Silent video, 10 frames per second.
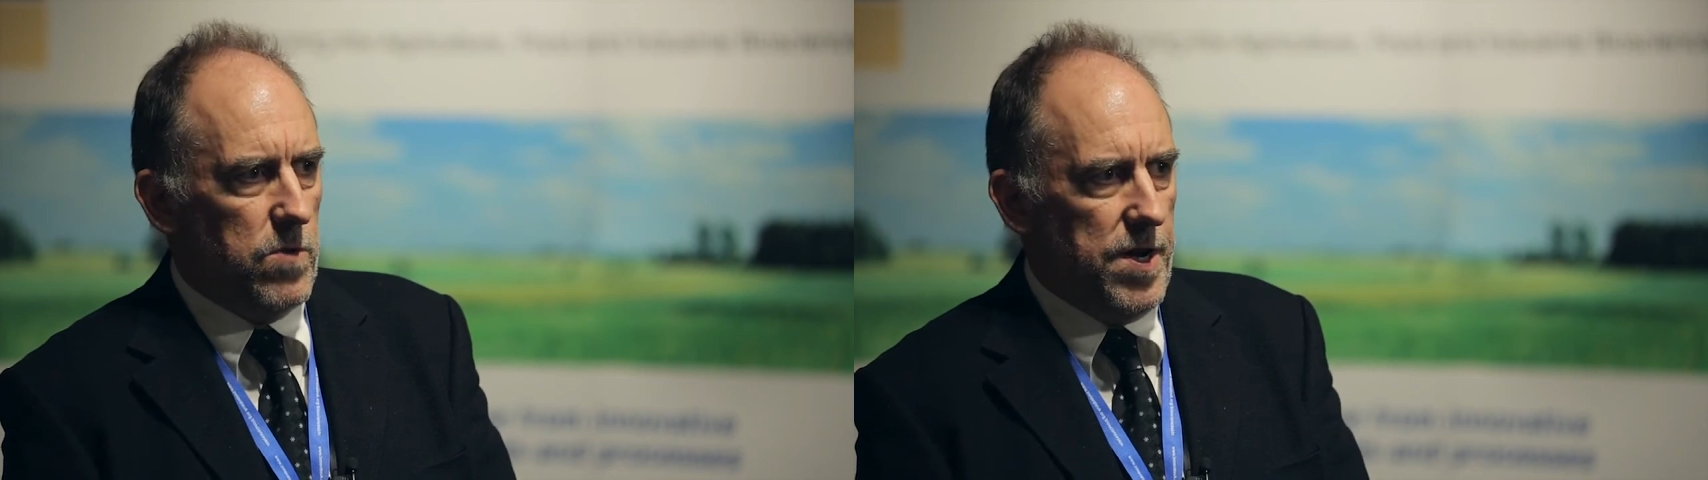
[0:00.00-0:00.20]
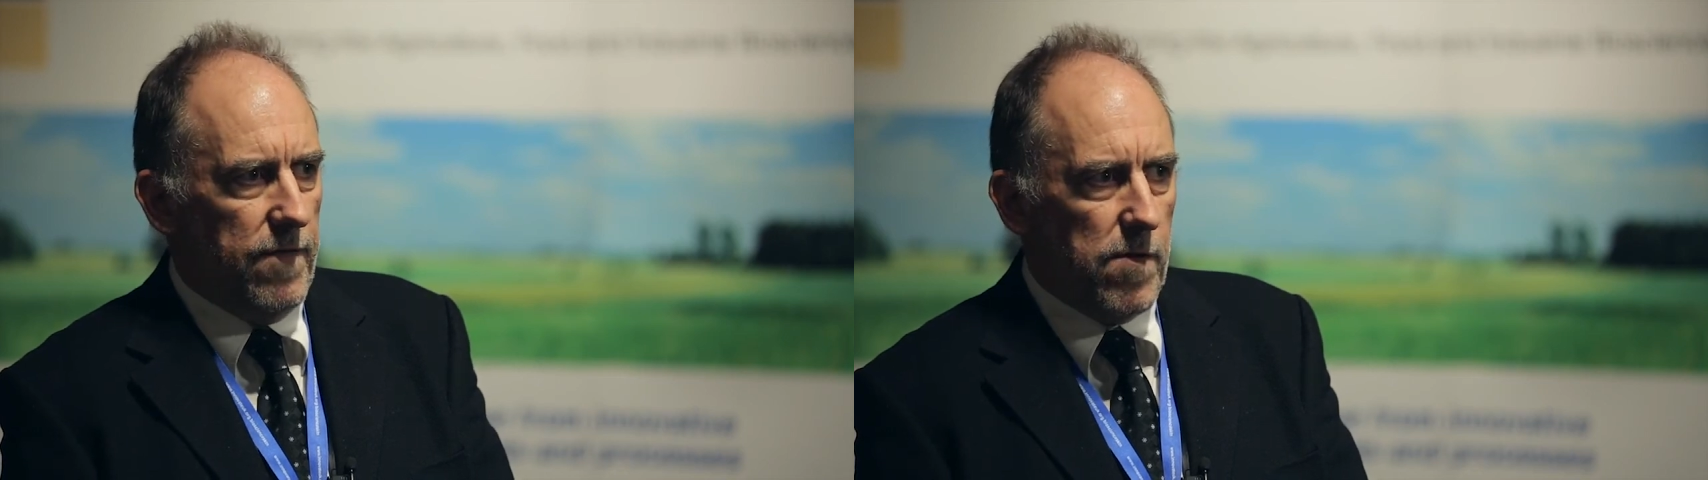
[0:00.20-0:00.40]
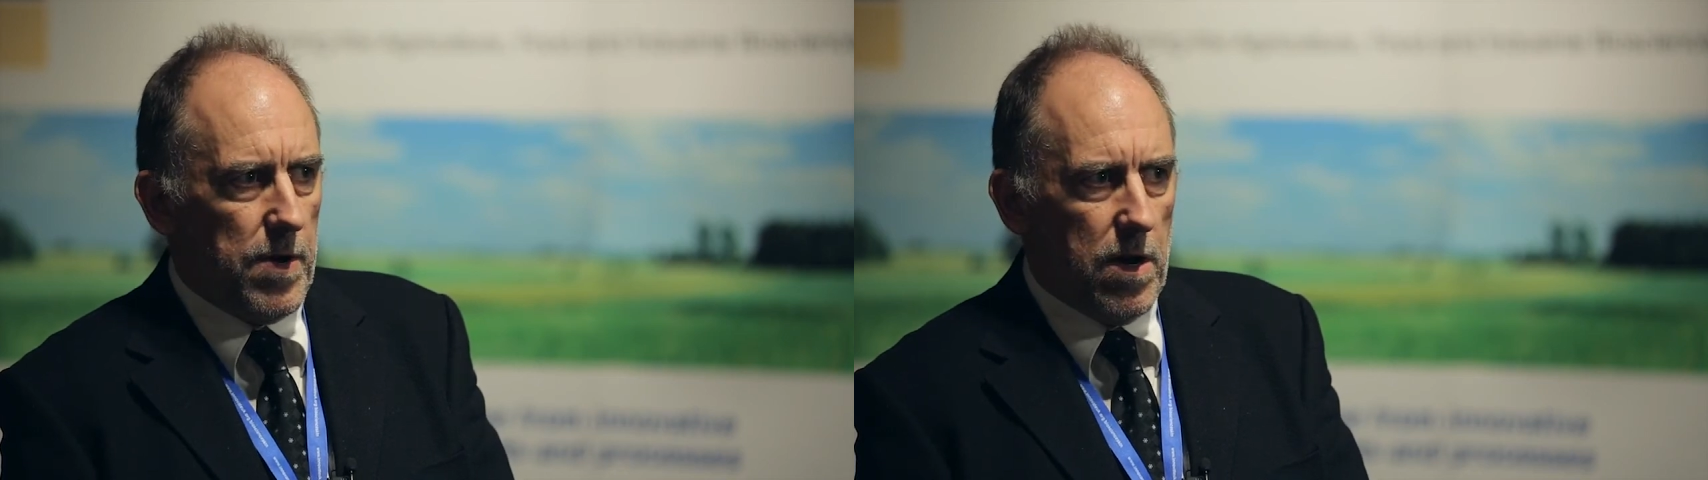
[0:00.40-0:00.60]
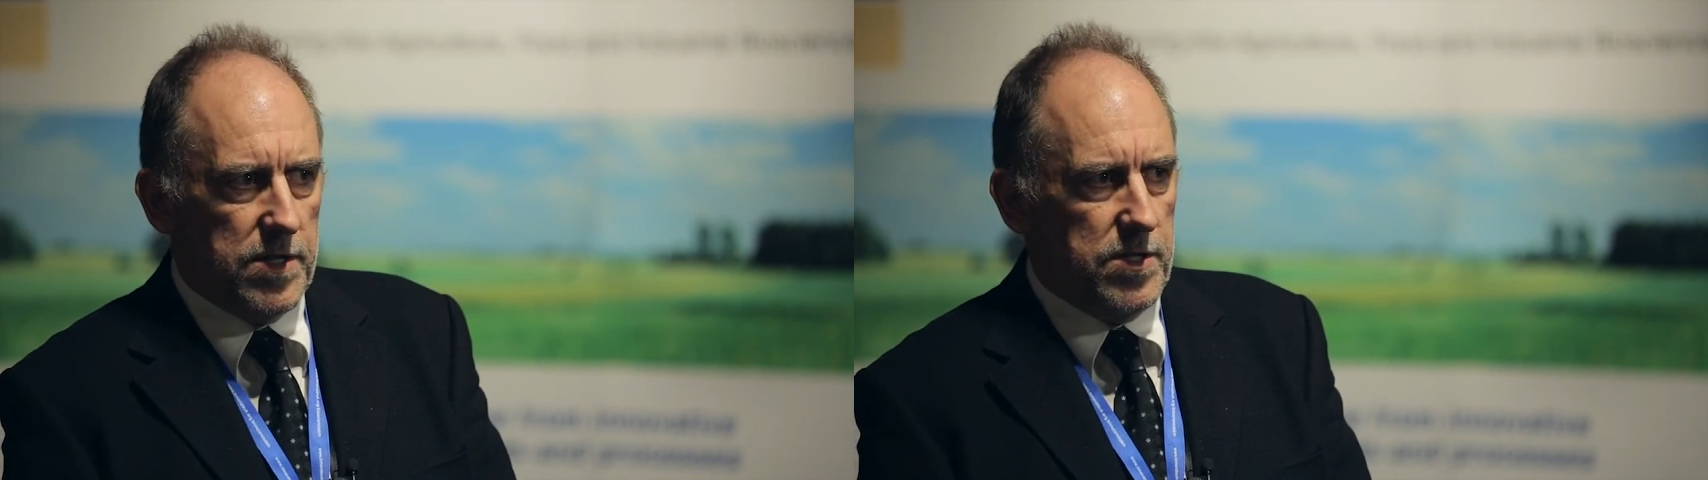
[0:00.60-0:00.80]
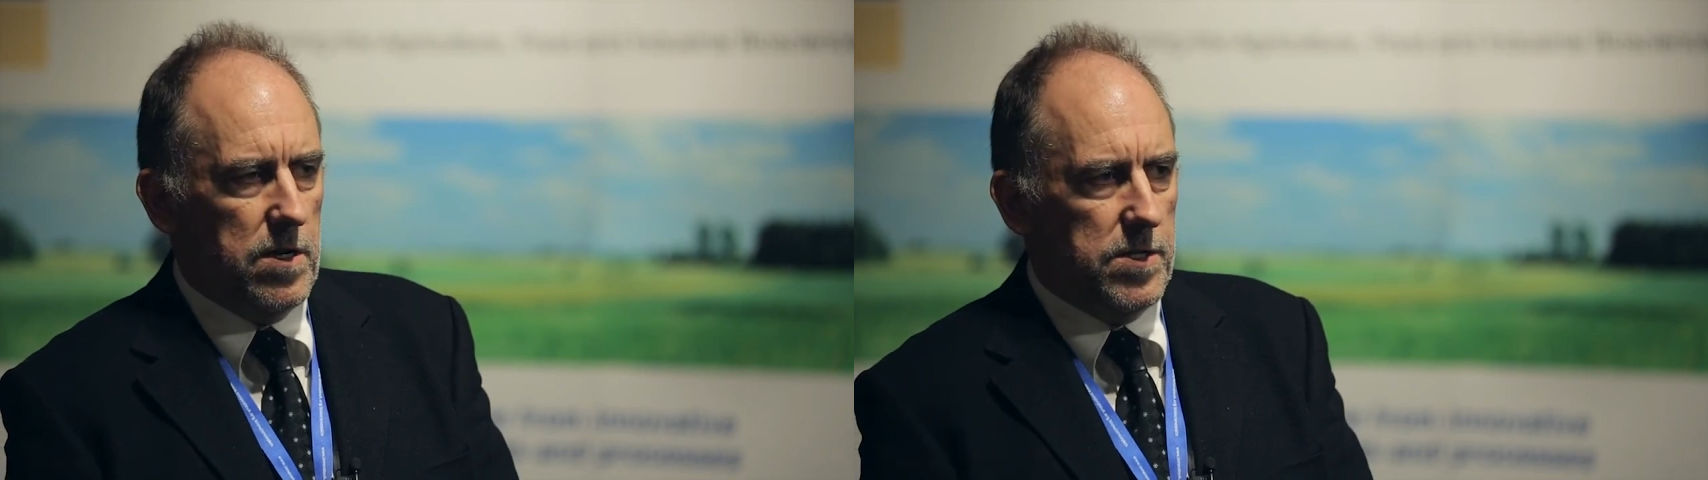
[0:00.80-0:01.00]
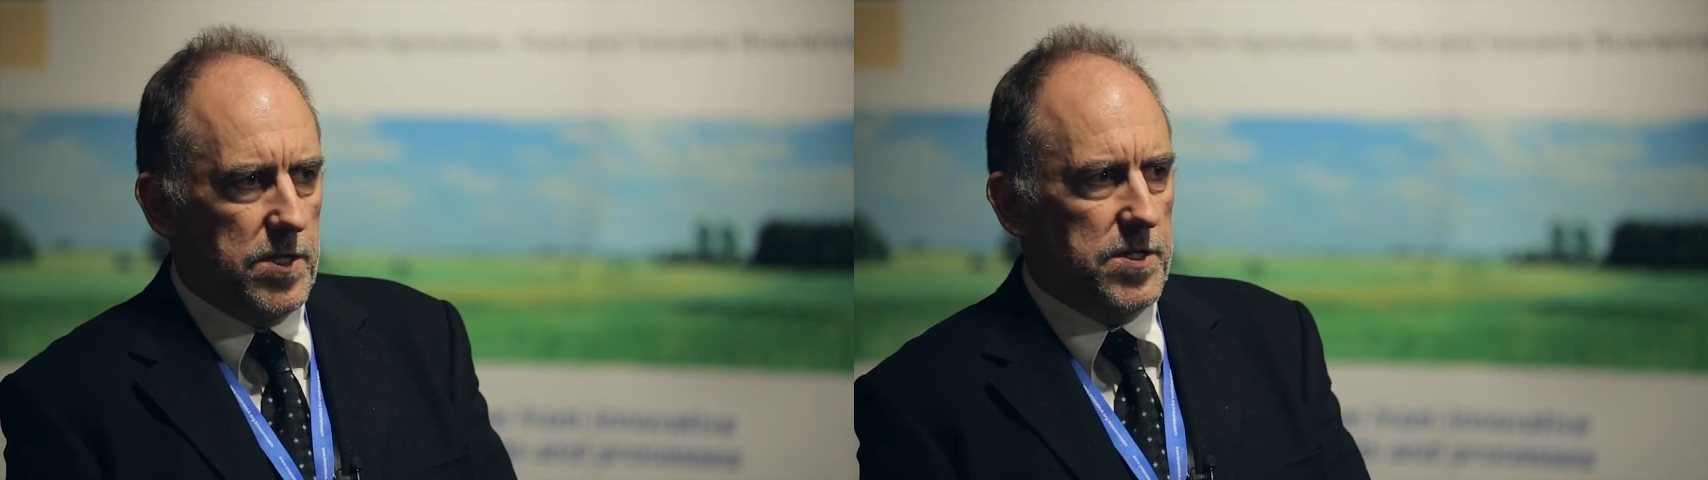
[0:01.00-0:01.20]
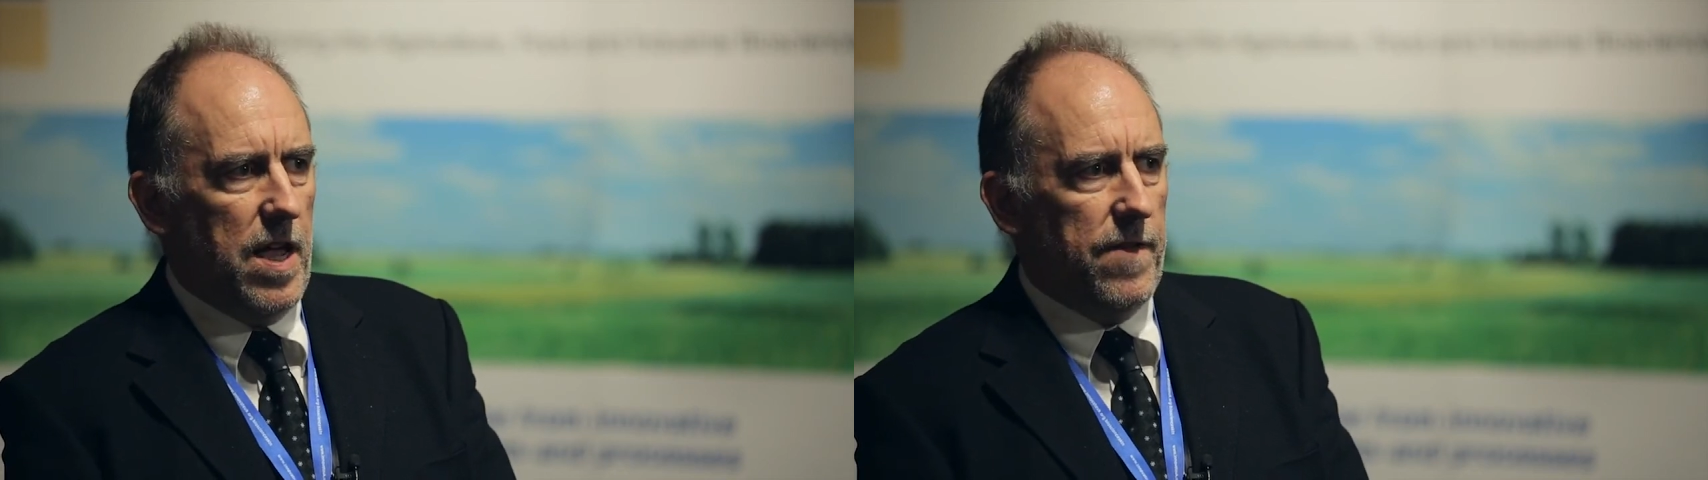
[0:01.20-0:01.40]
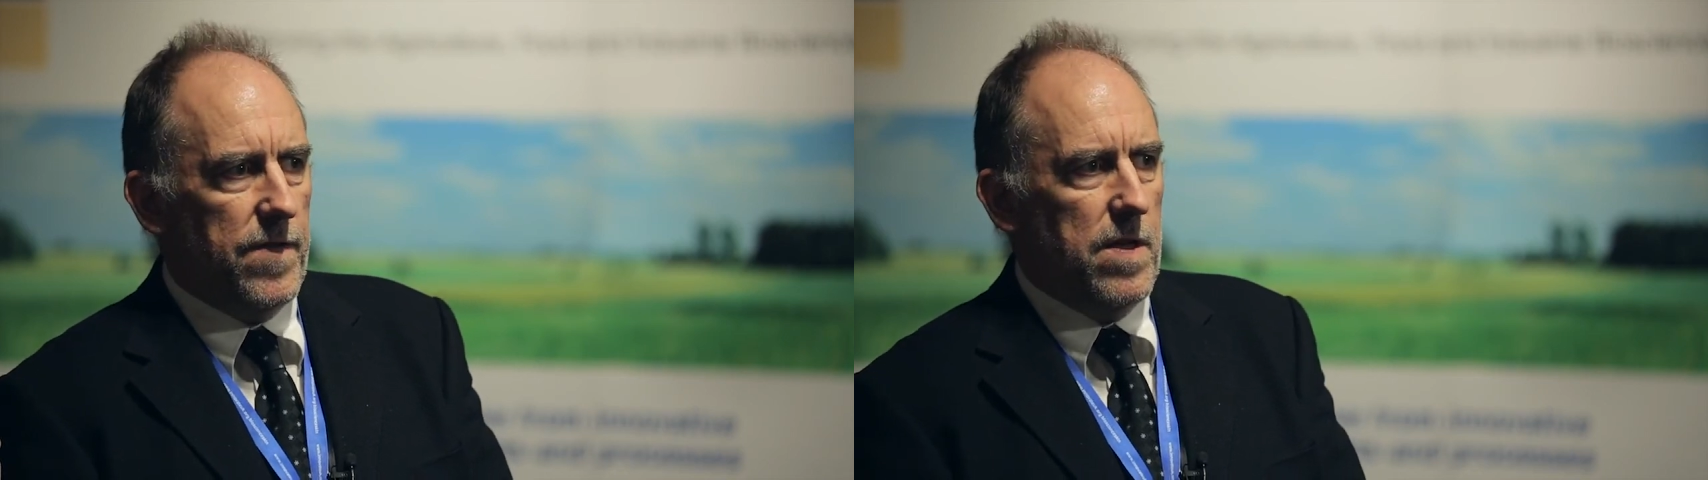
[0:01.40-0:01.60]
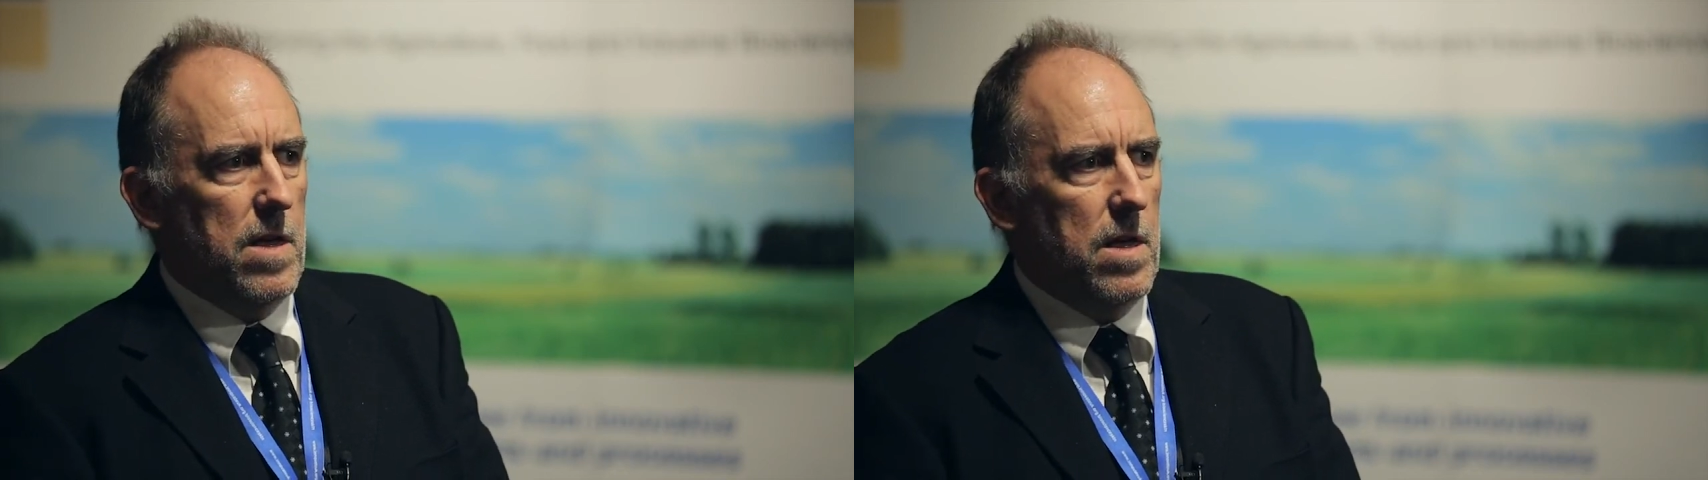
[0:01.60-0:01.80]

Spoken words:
whenever Biosciences have